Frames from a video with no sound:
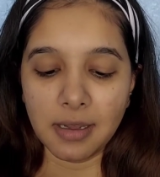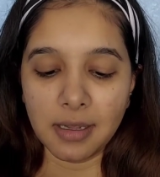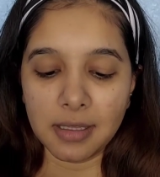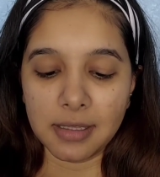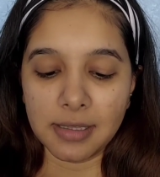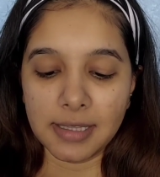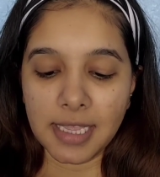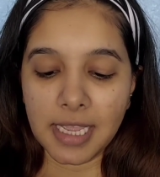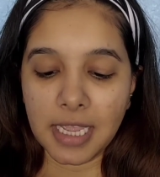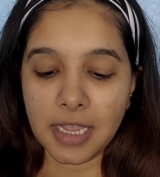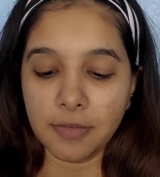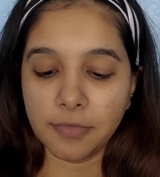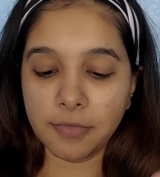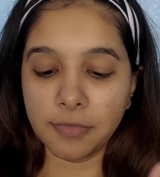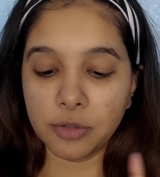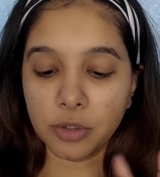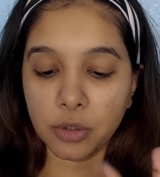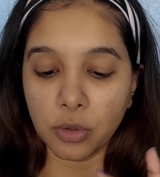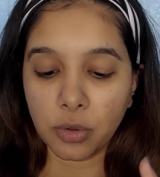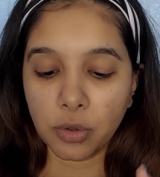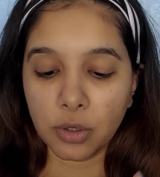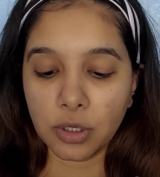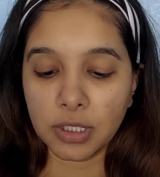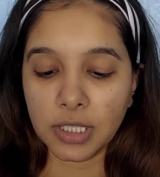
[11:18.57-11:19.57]
they have
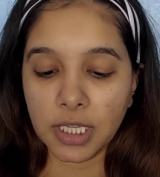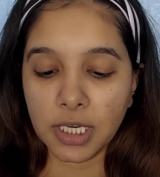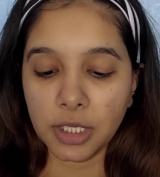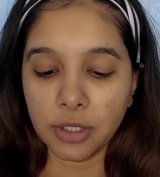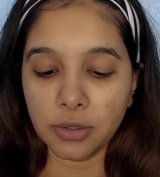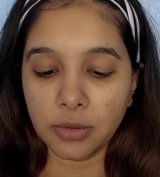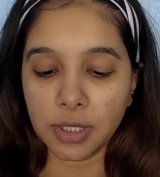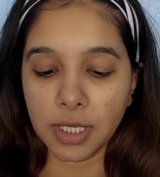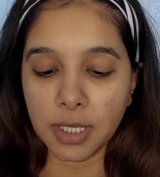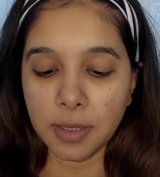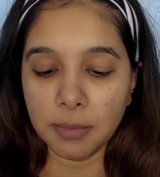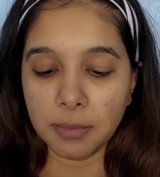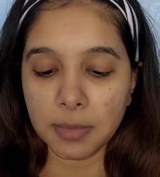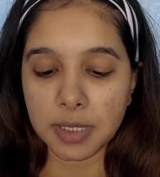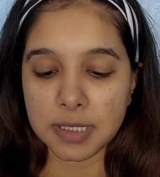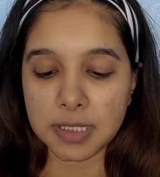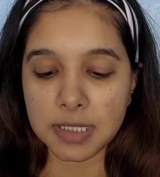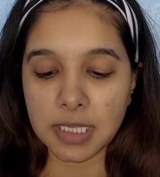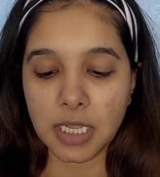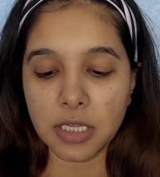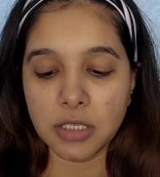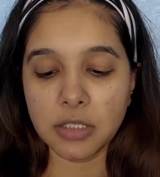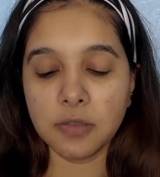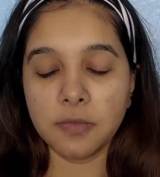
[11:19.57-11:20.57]
told that you can
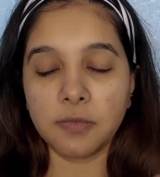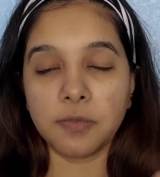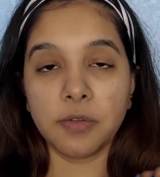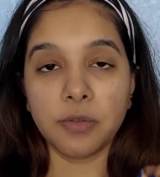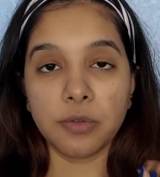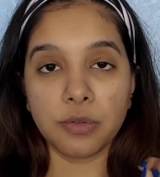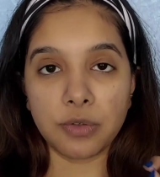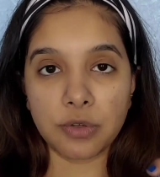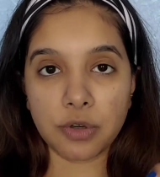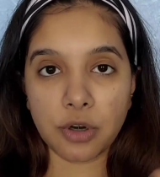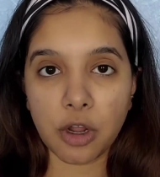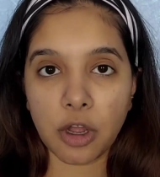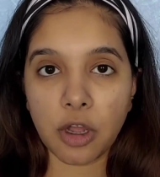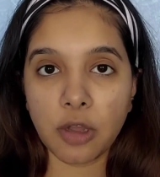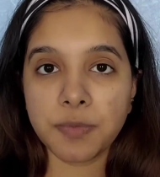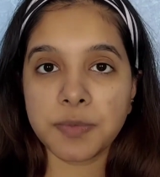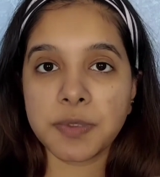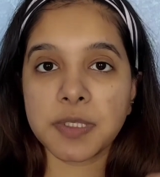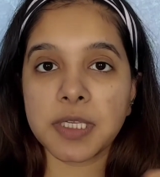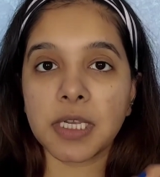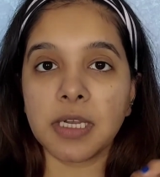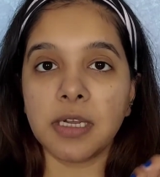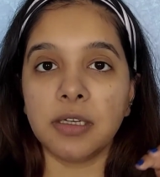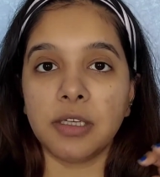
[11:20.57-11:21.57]
massage a few
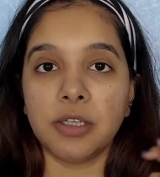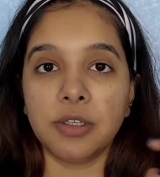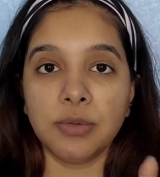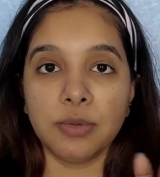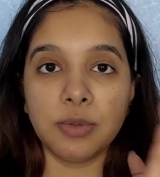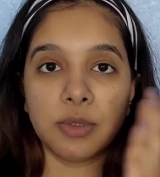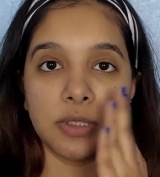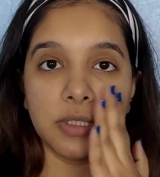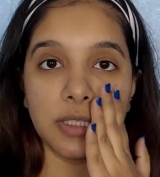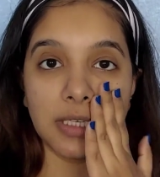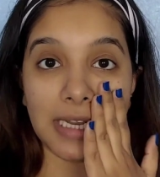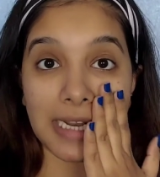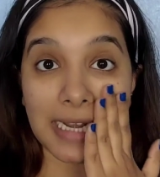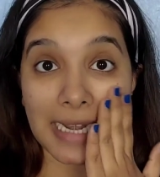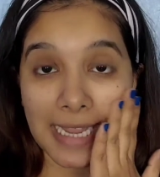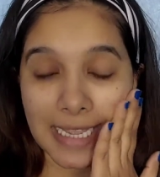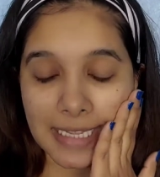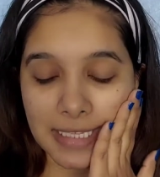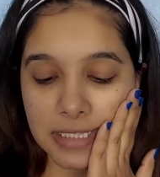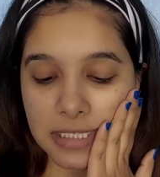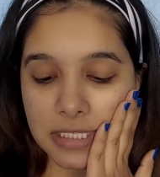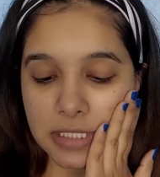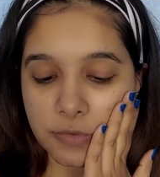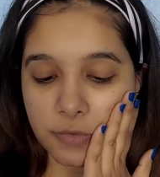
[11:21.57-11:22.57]
drops to the
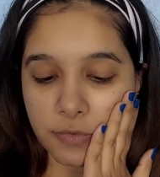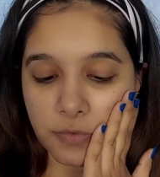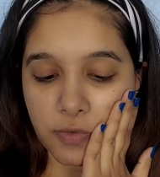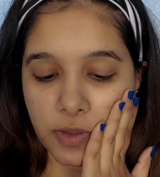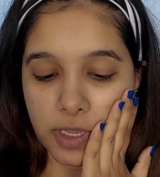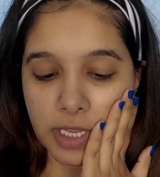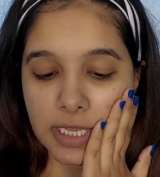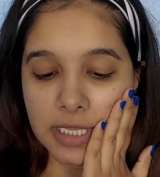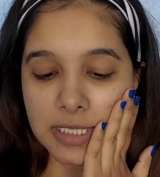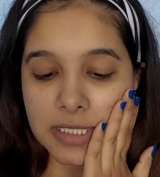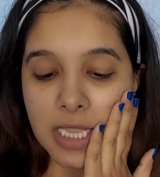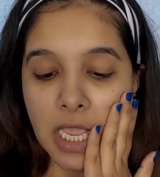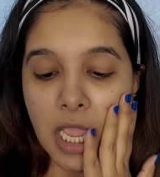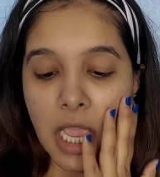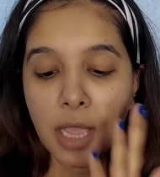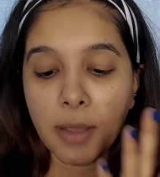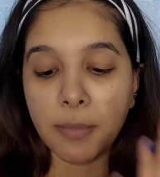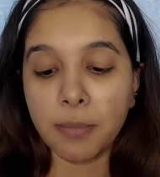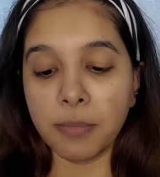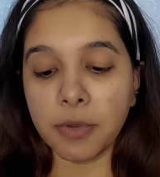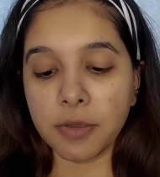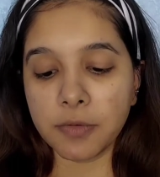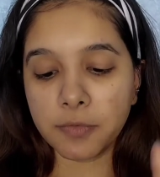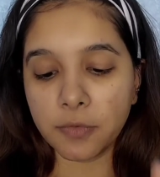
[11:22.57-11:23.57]
cleansed face
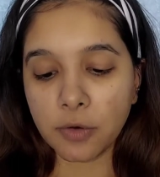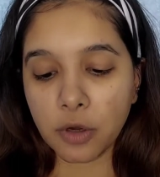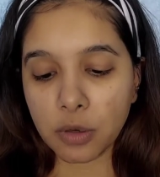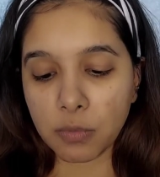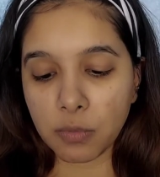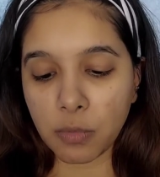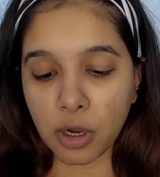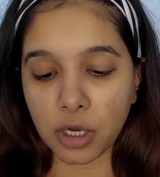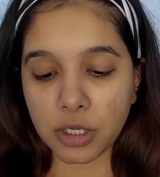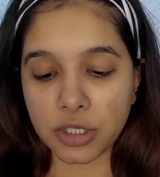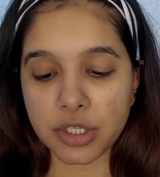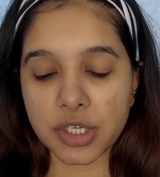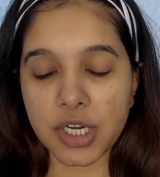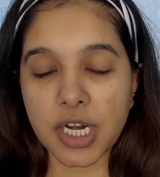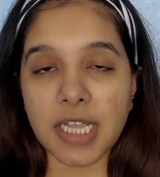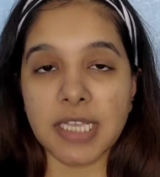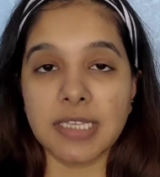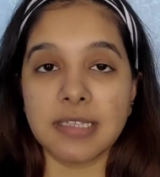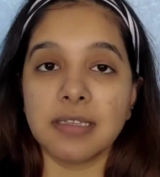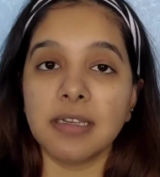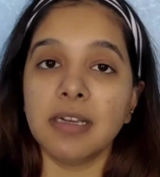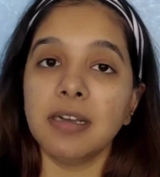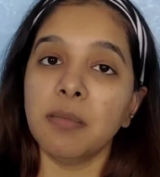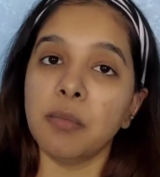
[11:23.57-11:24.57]
before
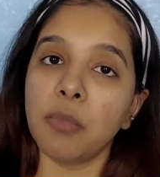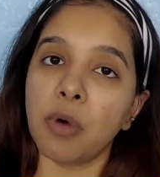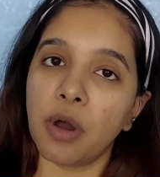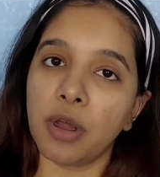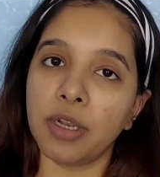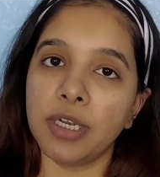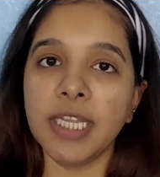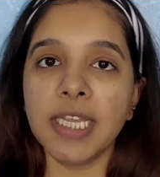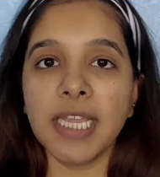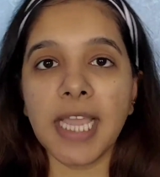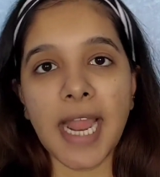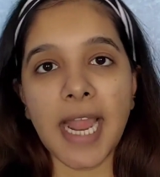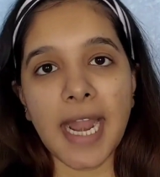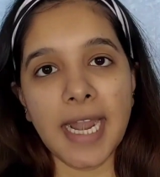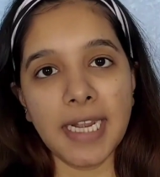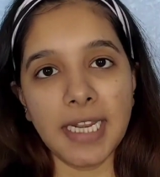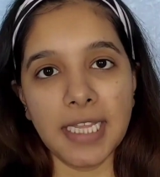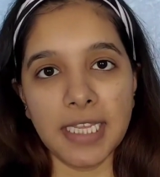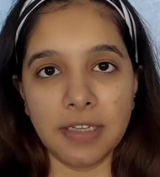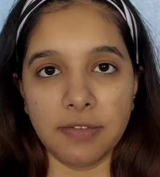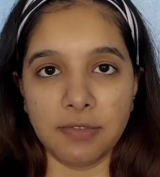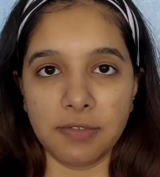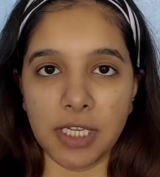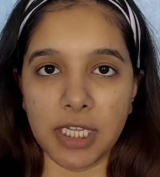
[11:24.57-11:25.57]
moisturizer, morning
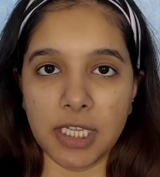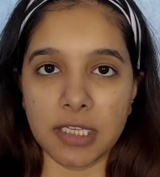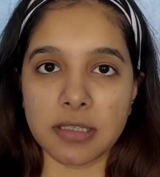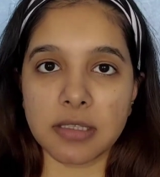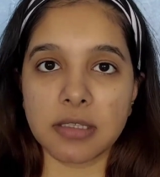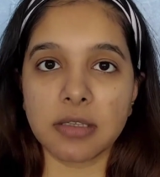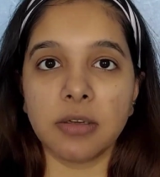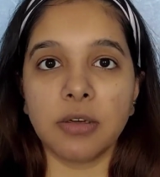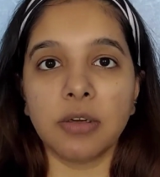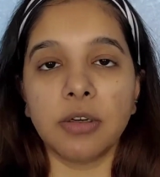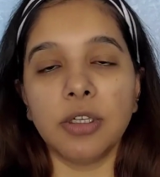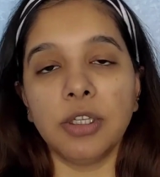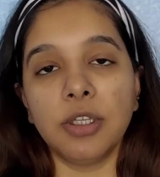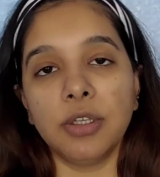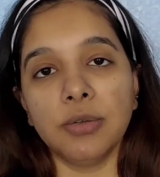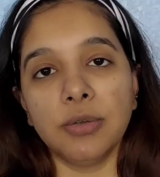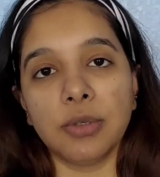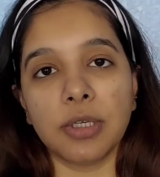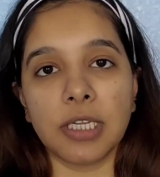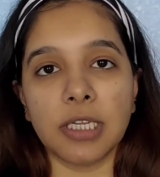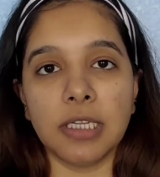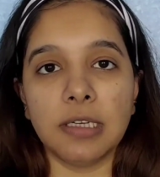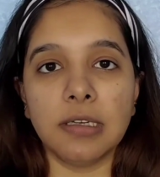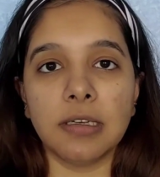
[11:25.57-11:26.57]
and evening. So
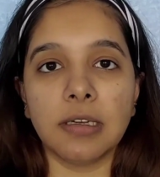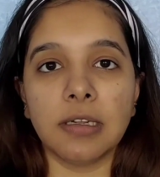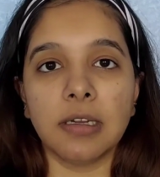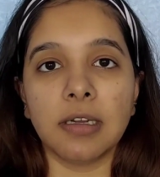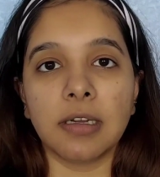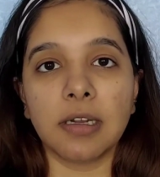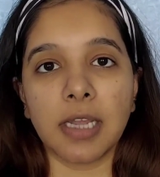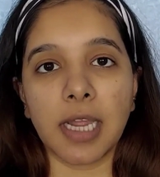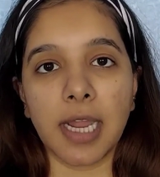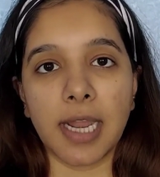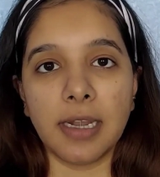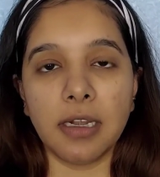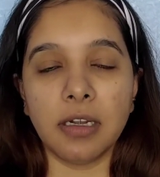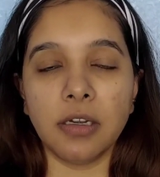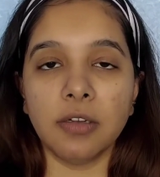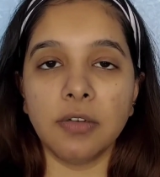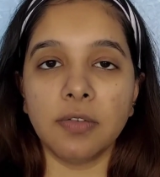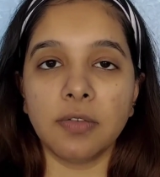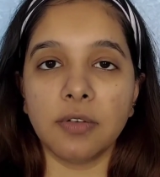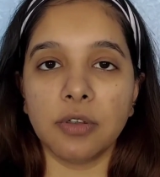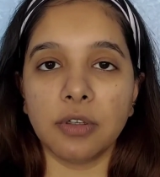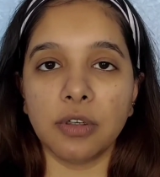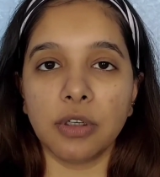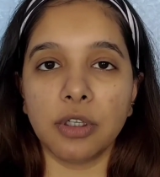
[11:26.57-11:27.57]
you can
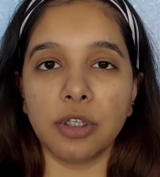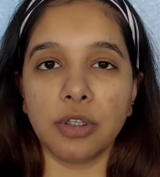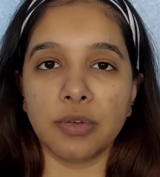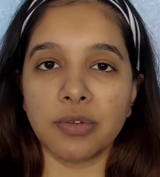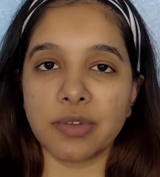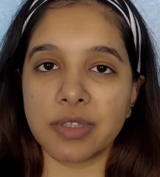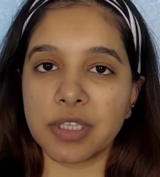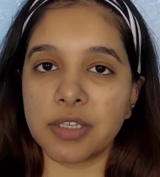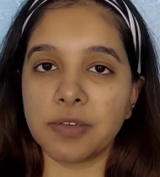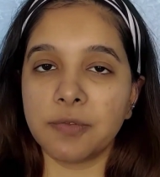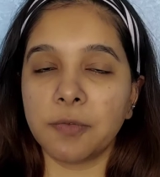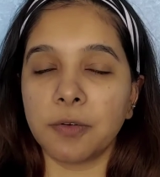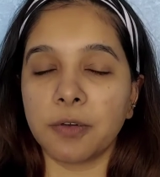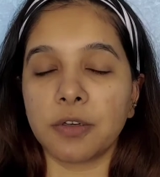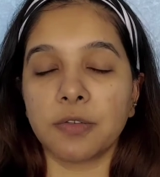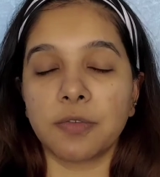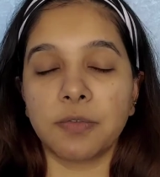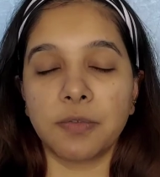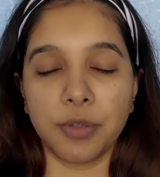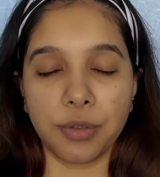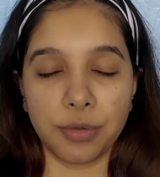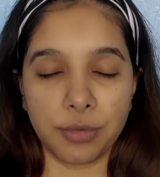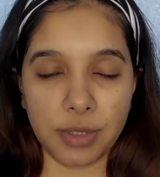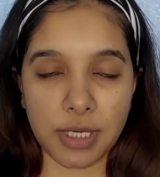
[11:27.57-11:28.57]
use it for a
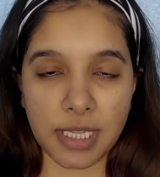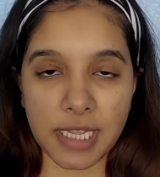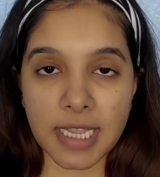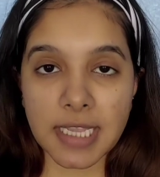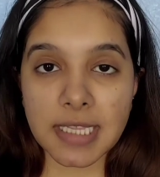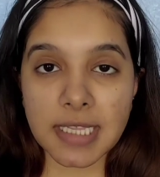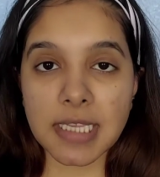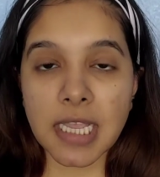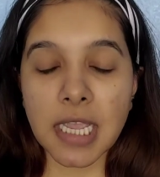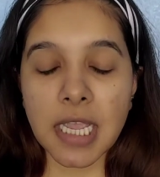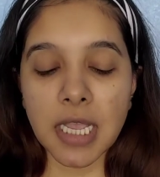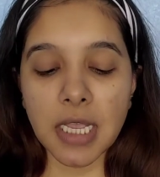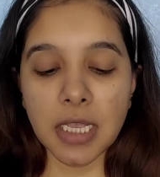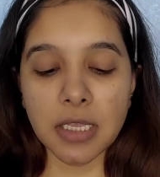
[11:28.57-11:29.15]
few days.